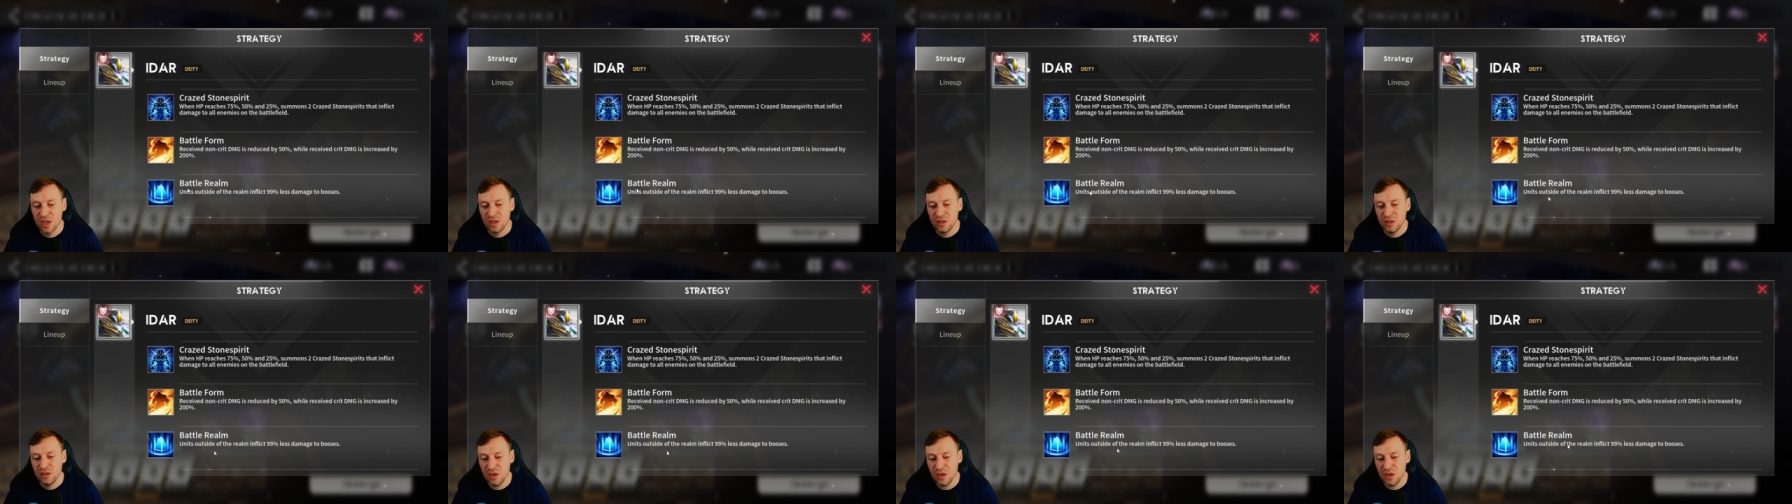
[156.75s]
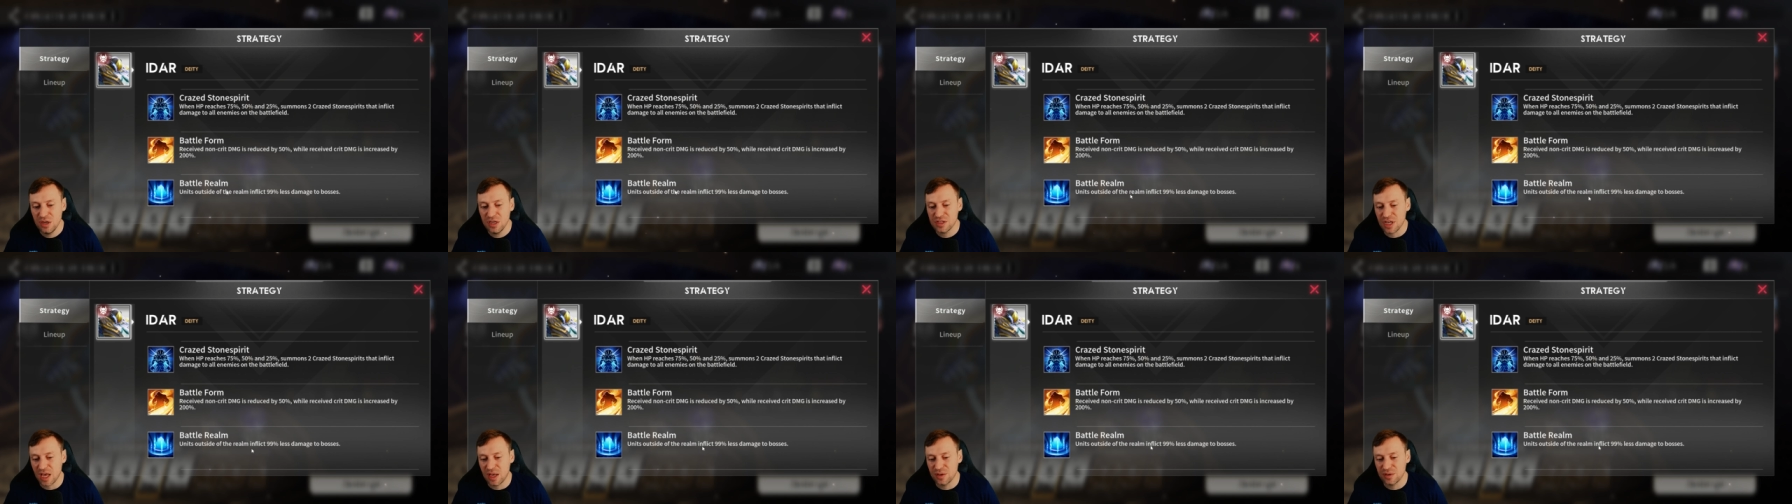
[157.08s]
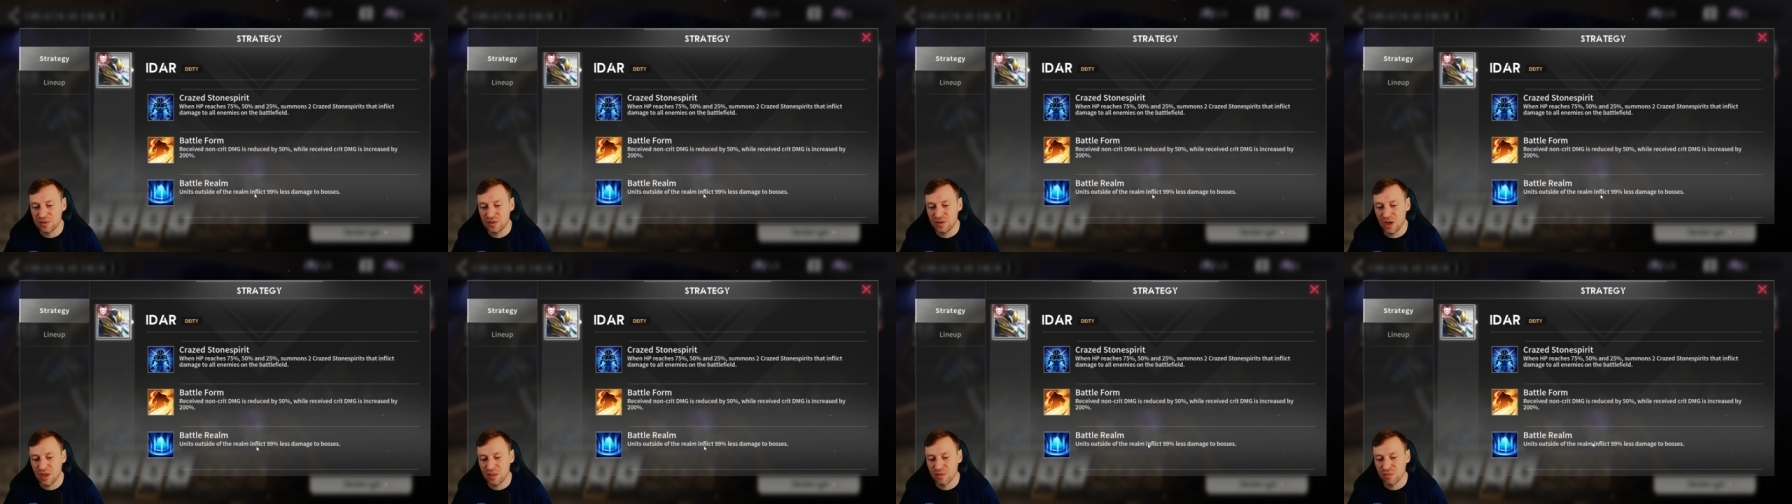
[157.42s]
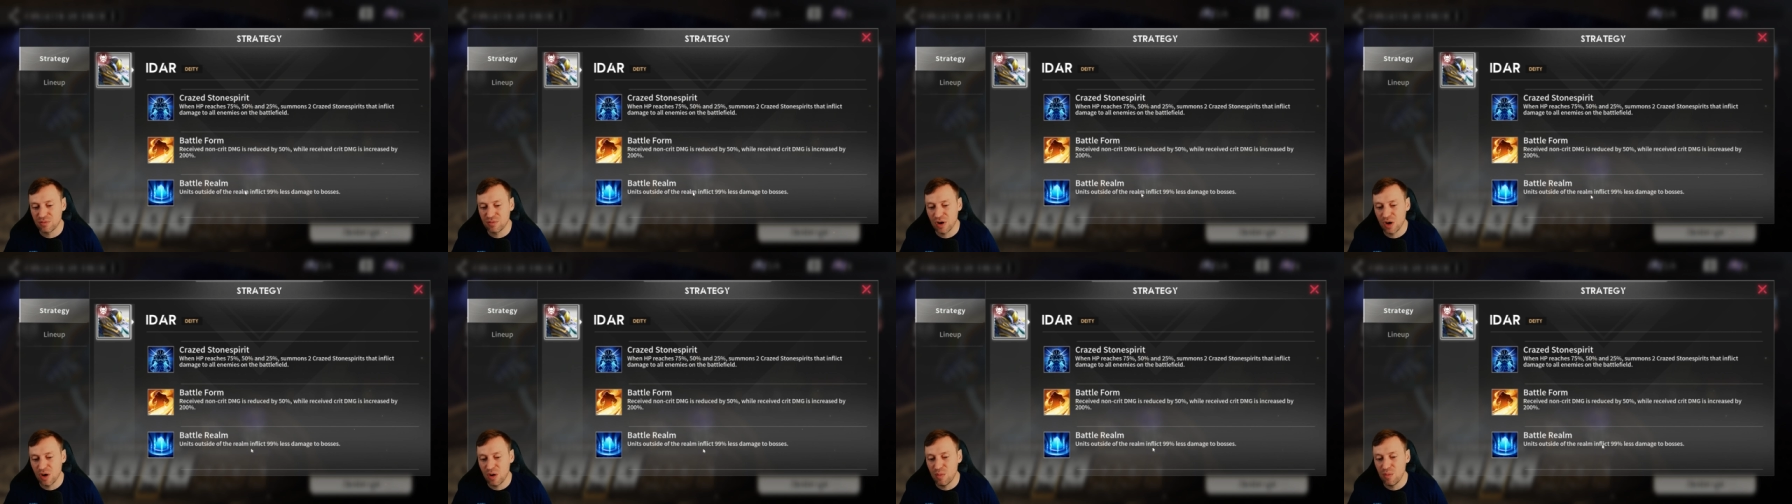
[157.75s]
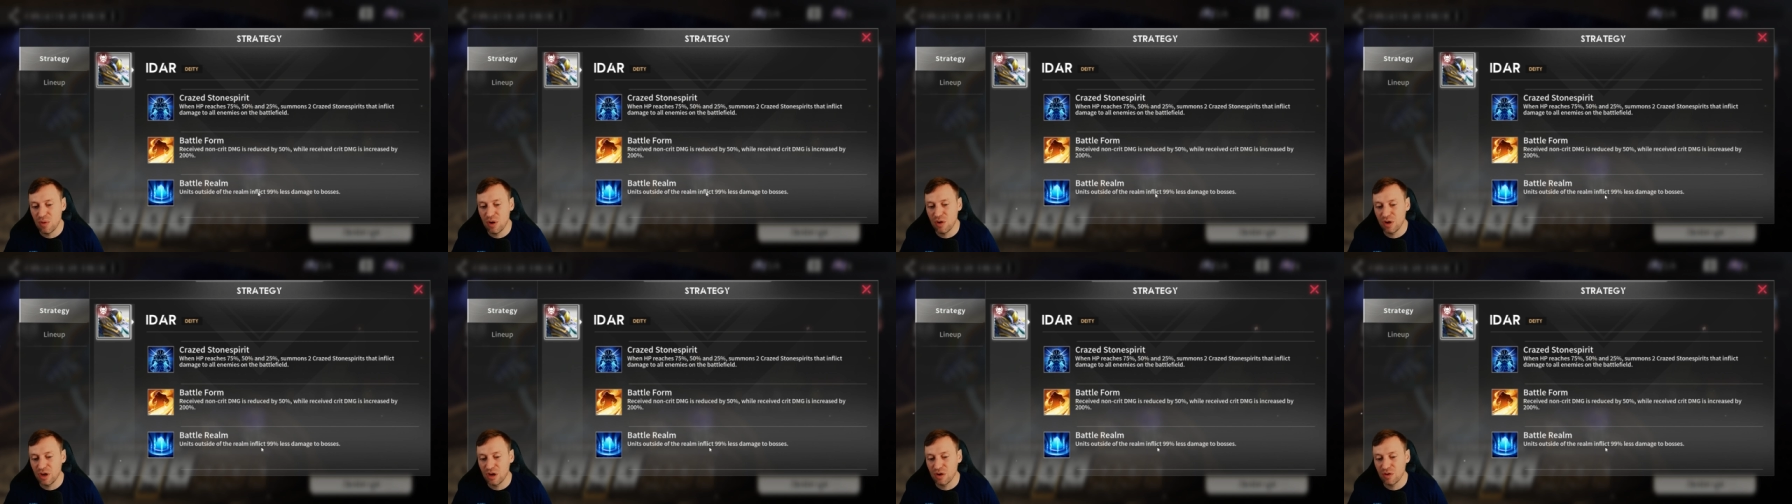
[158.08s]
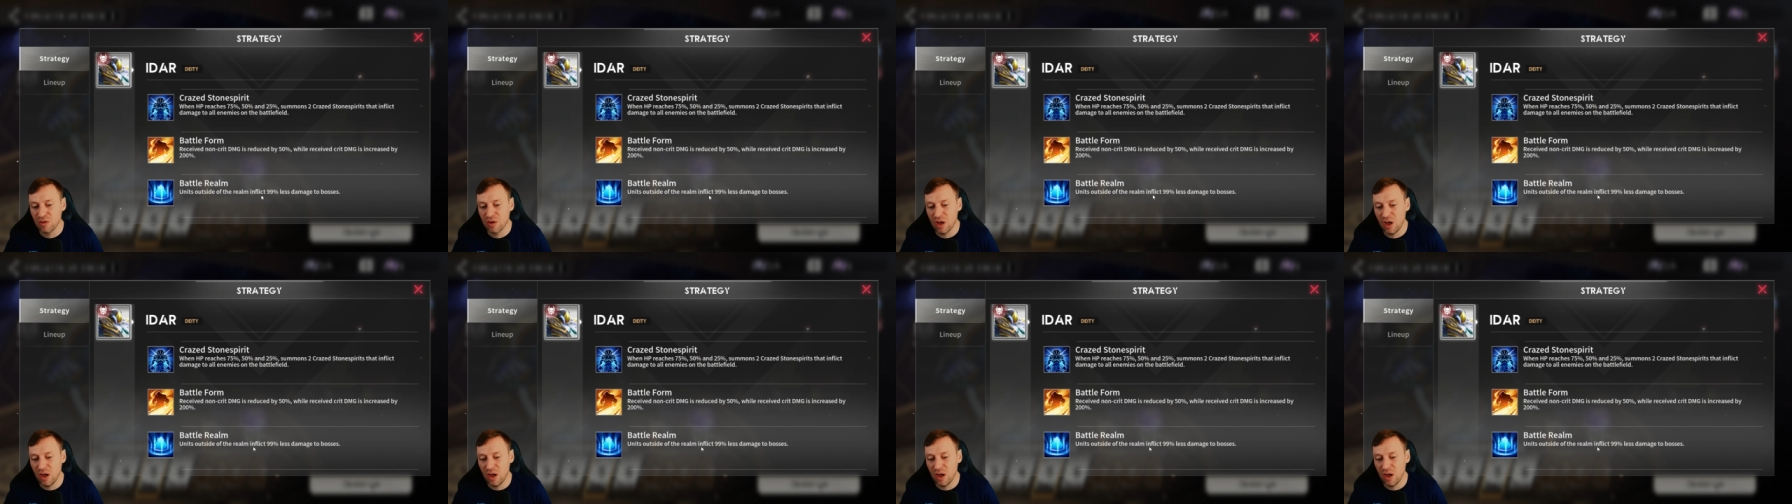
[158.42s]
Units outside the realm in,